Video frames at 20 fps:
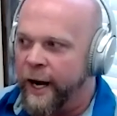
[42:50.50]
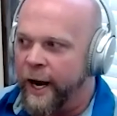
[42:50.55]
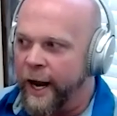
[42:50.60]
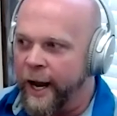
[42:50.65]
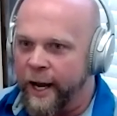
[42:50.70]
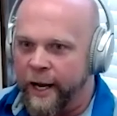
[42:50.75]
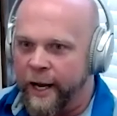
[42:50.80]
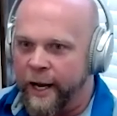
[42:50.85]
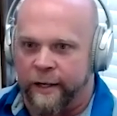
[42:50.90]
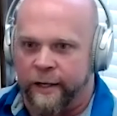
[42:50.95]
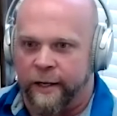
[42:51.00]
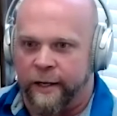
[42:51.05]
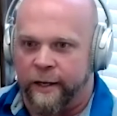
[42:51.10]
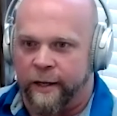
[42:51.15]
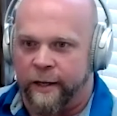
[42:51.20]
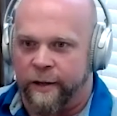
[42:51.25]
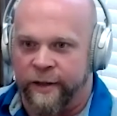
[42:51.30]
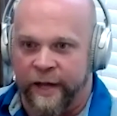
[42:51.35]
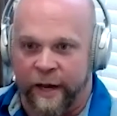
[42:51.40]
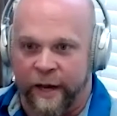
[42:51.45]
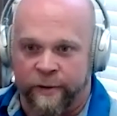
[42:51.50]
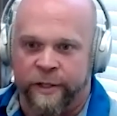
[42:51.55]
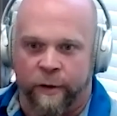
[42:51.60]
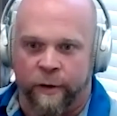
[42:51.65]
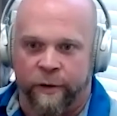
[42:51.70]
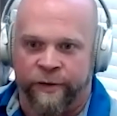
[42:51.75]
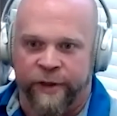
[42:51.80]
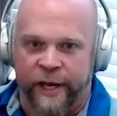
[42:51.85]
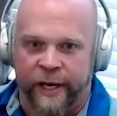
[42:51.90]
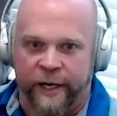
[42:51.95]
And that was the whole
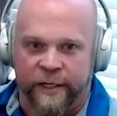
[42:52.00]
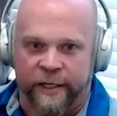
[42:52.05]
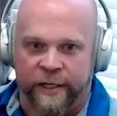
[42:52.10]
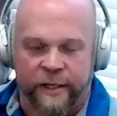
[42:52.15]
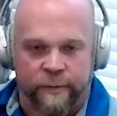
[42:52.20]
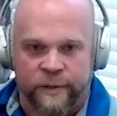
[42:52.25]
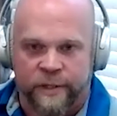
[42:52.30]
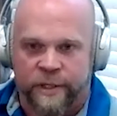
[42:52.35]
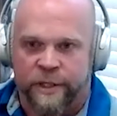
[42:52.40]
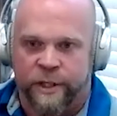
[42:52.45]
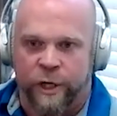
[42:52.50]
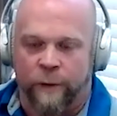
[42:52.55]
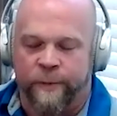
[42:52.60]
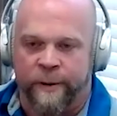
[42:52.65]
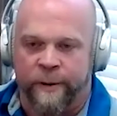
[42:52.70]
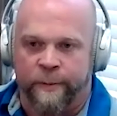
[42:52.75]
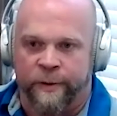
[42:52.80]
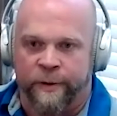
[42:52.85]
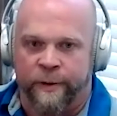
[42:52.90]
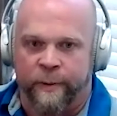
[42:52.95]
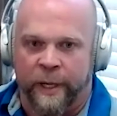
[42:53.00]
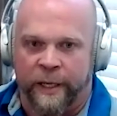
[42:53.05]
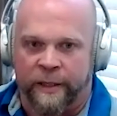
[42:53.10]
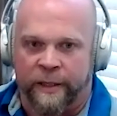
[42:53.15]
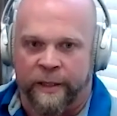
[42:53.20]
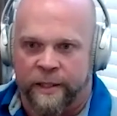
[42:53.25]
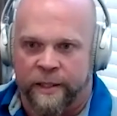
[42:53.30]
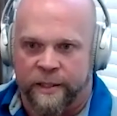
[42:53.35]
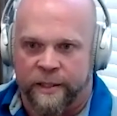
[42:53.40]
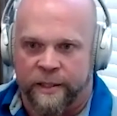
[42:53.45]
thing. So I would show people and they'd be like,
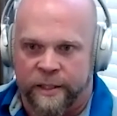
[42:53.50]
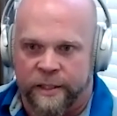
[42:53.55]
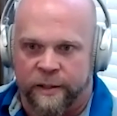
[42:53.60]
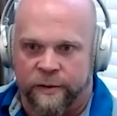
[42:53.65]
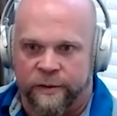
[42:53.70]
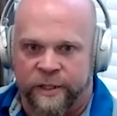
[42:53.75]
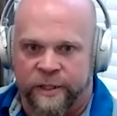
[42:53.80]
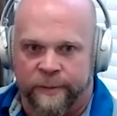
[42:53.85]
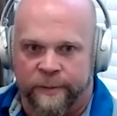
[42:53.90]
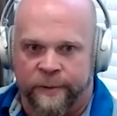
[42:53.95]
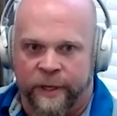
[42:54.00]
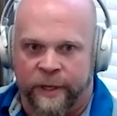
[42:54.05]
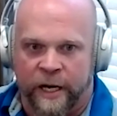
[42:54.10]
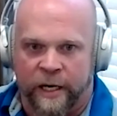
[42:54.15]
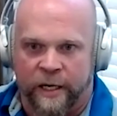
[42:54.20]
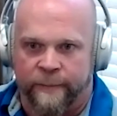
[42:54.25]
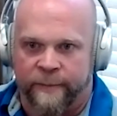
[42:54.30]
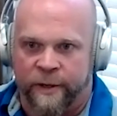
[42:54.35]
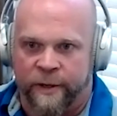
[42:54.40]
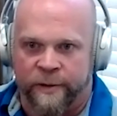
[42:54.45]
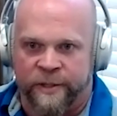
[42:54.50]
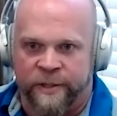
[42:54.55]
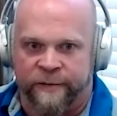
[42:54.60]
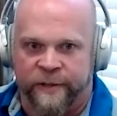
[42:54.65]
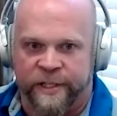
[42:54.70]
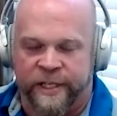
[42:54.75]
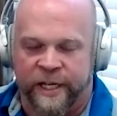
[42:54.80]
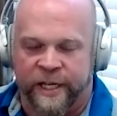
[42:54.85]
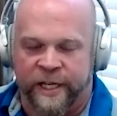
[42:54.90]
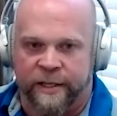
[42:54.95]
this is so simple. How come no one's ever
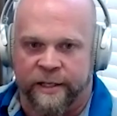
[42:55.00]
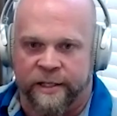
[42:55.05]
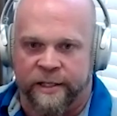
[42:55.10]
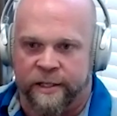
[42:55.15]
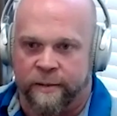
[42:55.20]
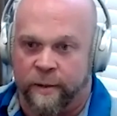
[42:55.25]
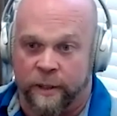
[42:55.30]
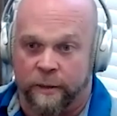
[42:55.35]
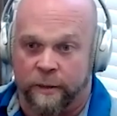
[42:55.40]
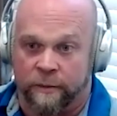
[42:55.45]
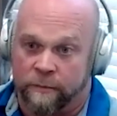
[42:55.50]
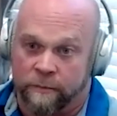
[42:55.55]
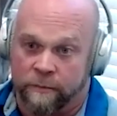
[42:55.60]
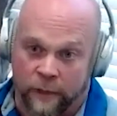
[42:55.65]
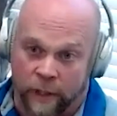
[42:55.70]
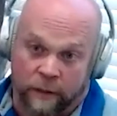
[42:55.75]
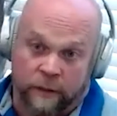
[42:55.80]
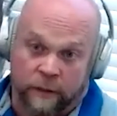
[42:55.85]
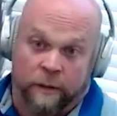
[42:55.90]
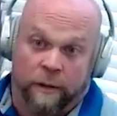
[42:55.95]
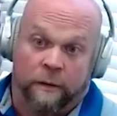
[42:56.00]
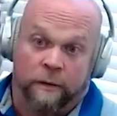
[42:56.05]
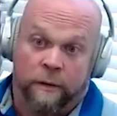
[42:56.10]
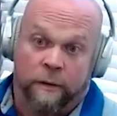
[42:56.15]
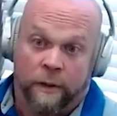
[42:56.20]
said this? I'm like, I don't know.